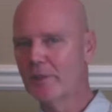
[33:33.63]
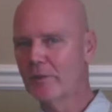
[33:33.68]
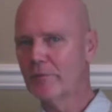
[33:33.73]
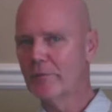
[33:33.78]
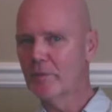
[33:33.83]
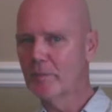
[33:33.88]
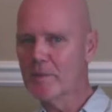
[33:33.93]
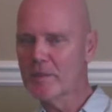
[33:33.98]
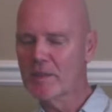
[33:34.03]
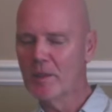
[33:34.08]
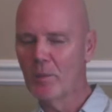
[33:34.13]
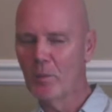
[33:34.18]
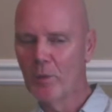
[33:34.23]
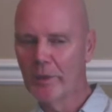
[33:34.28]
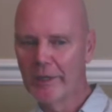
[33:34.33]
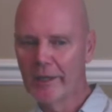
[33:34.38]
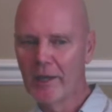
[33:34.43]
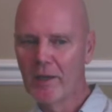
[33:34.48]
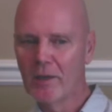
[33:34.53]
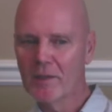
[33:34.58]
from someone
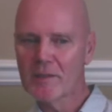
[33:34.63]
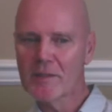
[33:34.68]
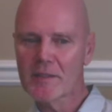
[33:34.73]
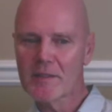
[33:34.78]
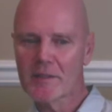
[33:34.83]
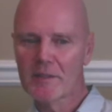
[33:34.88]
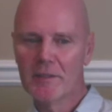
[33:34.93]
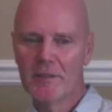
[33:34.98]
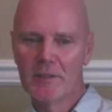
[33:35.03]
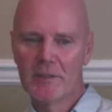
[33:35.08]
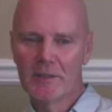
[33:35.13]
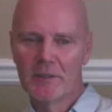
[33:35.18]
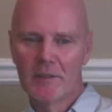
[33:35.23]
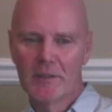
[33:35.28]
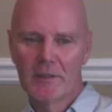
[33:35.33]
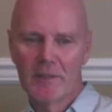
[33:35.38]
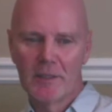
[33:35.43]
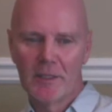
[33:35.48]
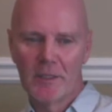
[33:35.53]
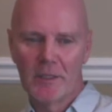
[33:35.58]
else
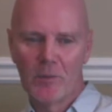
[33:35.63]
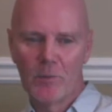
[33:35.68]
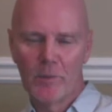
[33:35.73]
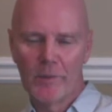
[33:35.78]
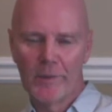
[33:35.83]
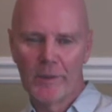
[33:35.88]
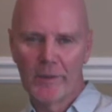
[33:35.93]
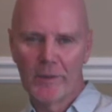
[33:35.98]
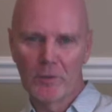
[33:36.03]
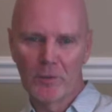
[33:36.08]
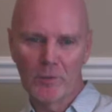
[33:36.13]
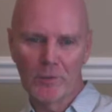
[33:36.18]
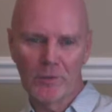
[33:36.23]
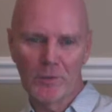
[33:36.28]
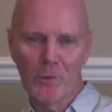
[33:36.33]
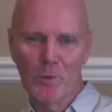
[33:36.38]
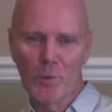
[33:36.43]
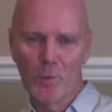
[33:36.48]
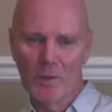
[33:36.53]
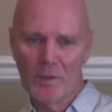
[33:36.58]
when they're not
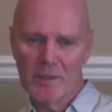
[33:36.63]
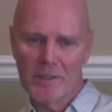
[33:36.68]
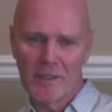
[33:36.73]
yours.